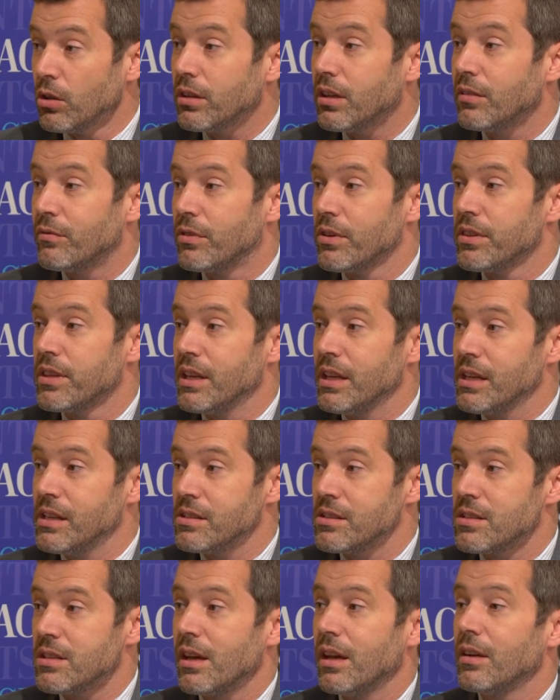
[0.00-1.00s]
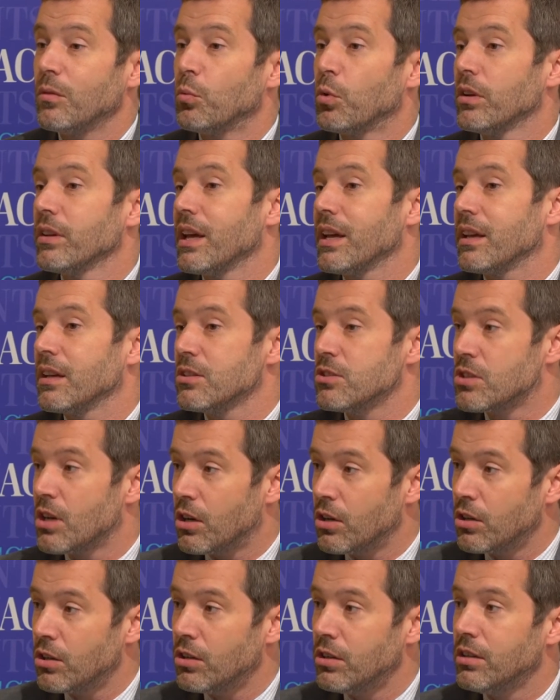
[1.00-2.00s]
looking for things that where they can
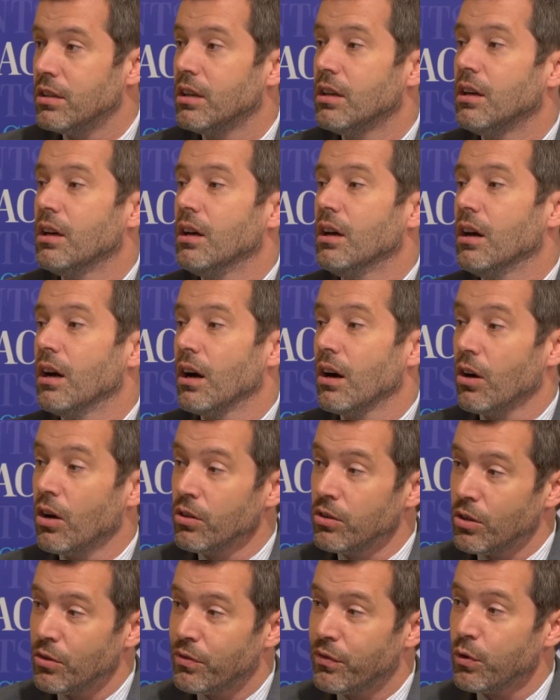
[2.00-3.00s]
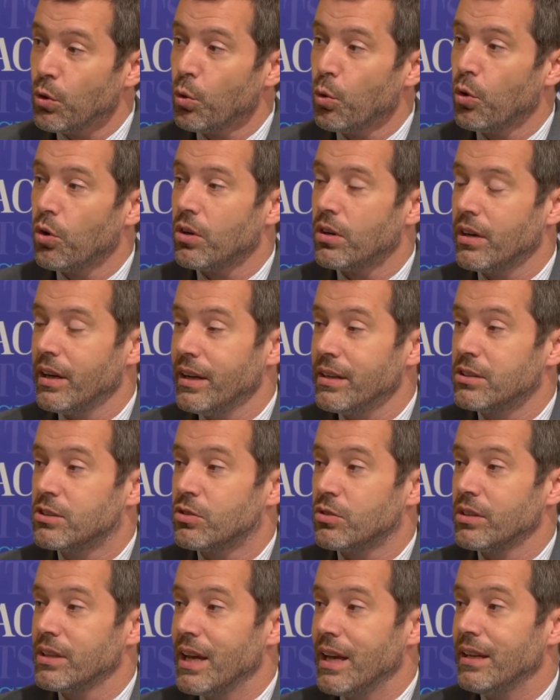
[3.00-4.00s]
turn on their floor and
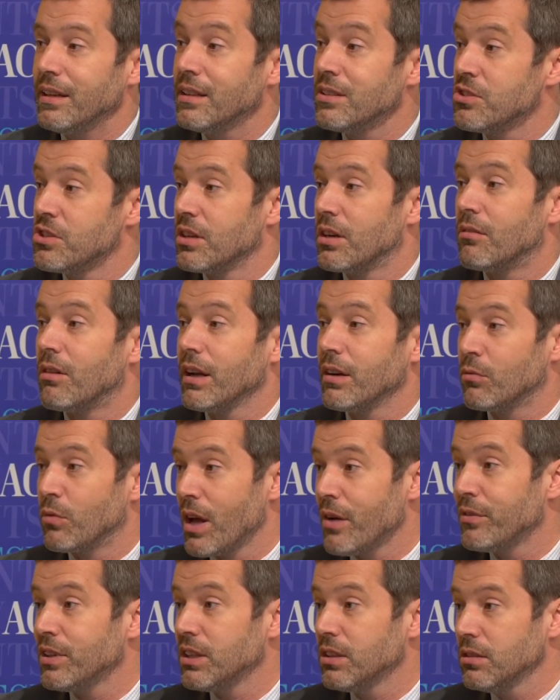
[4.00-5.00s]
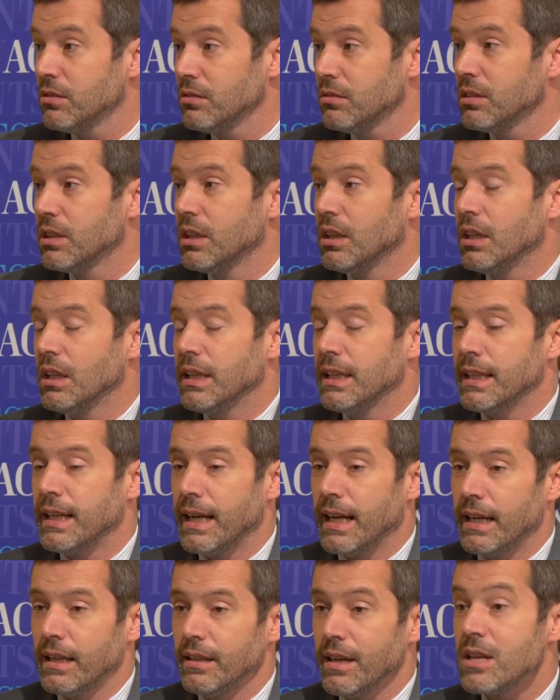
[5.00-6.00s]
create and generate revenue.
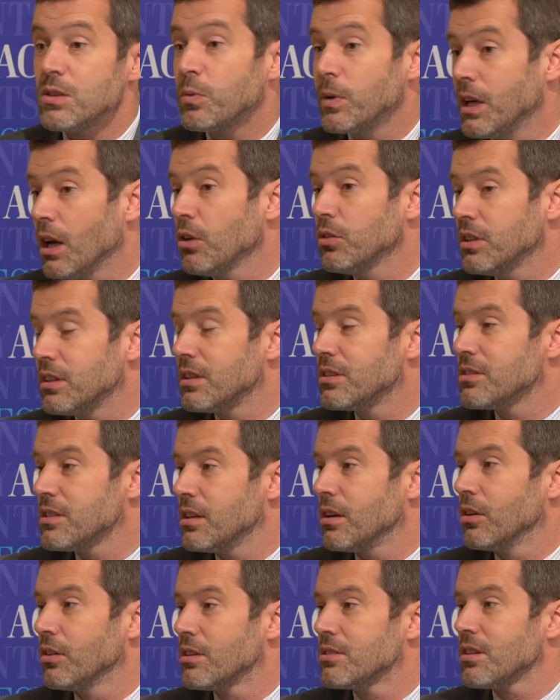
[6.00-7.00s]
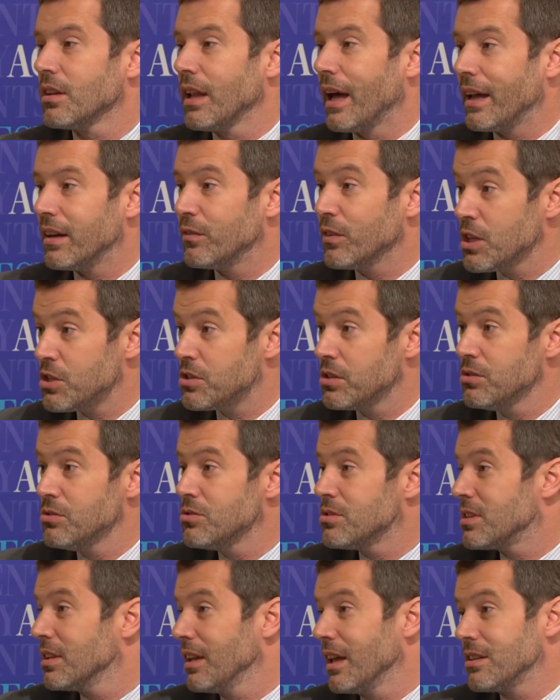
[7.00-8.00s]
As we know that there, you know, there's a lot of
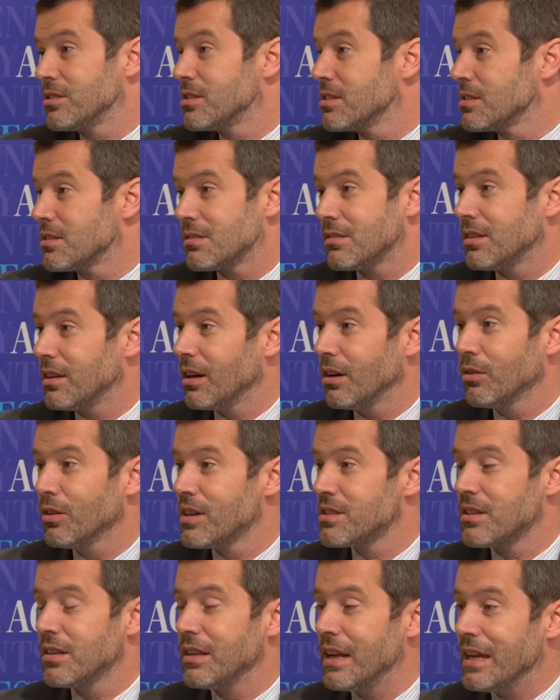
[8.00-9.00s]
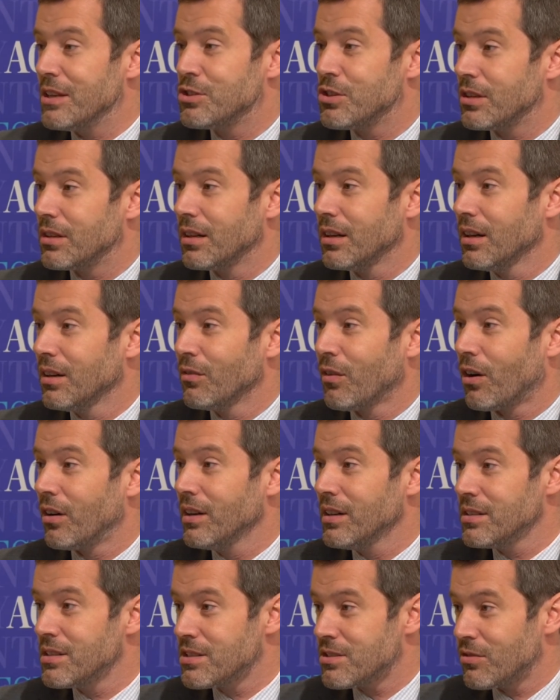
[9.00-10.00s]
issues, and that just, you know, as the nature of
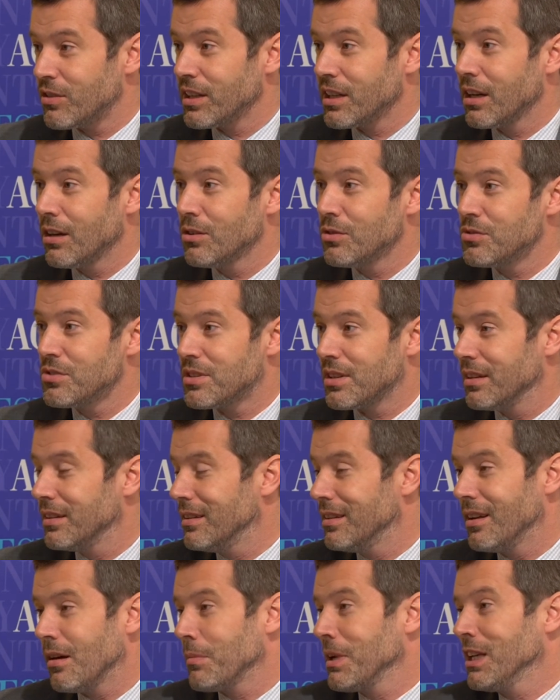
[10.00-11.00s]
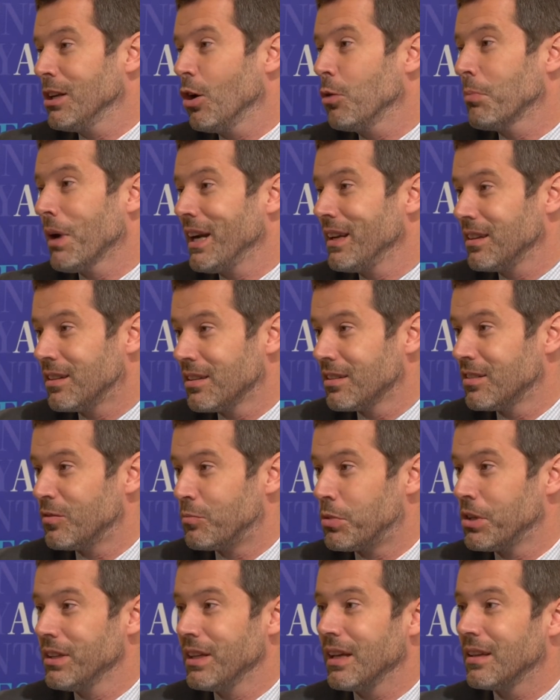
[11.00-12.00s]
our industry goes. And I mean, nobody could
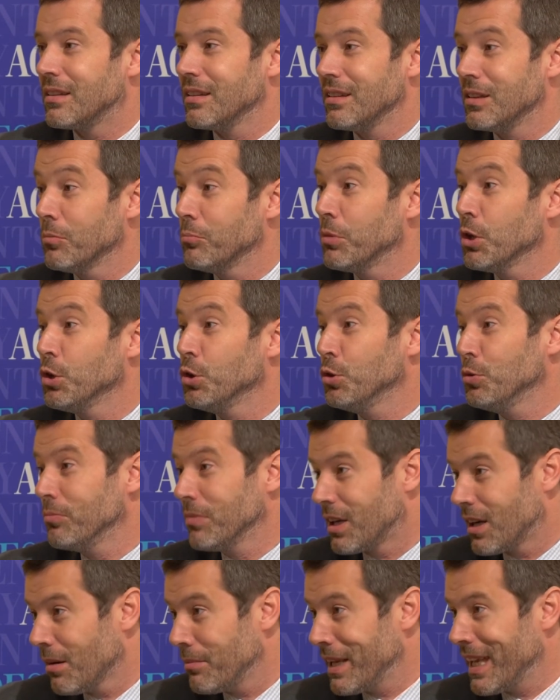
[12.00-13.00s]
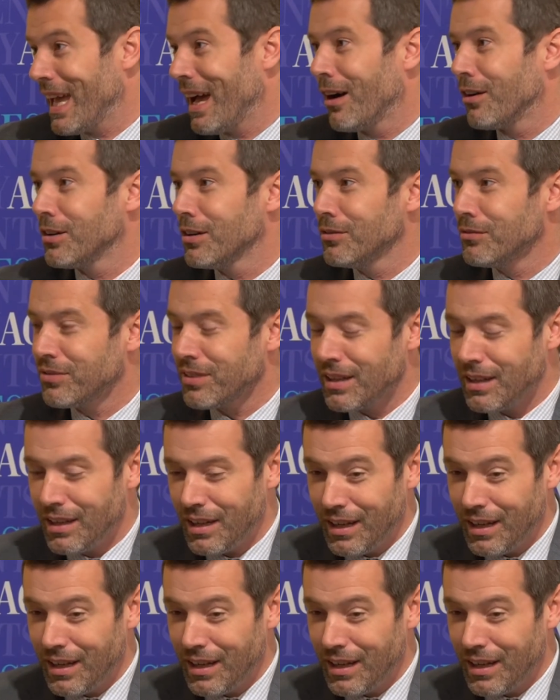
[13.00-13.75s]
have predicted the boom coming out of,